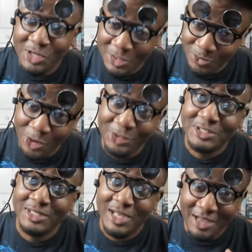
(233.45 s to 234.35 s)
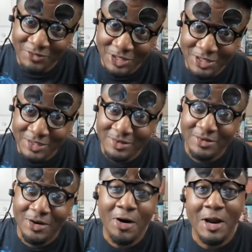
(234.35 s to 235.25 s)
It works. I've done it.
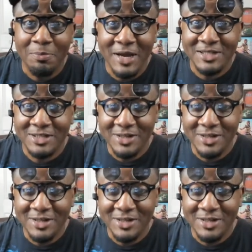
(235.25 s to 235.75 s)
All right, back to the